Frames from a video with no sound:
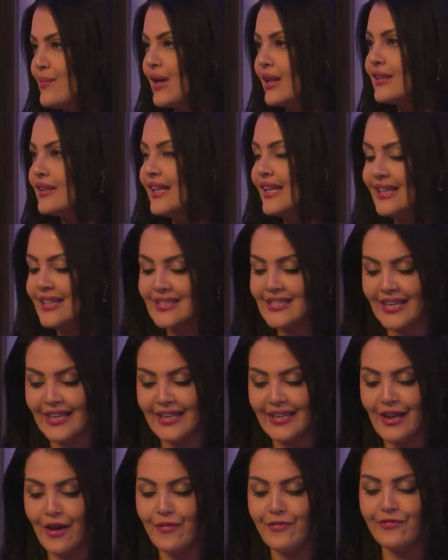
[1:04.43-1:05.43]

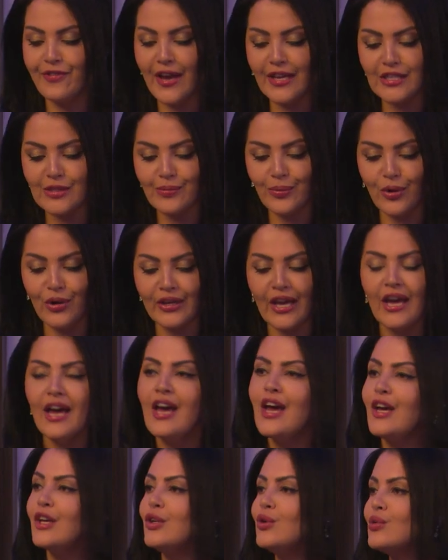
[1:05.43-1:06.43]
LinkedIn, Facebook,
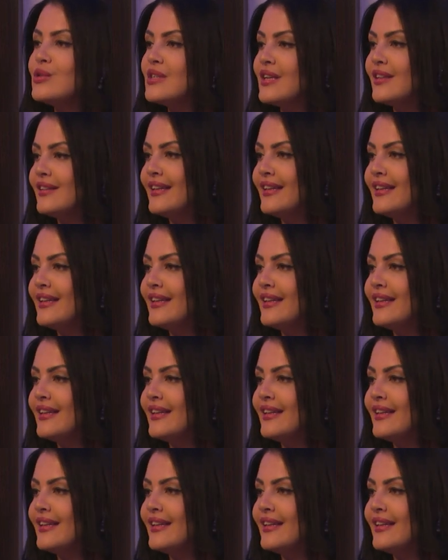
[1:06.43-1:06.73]
using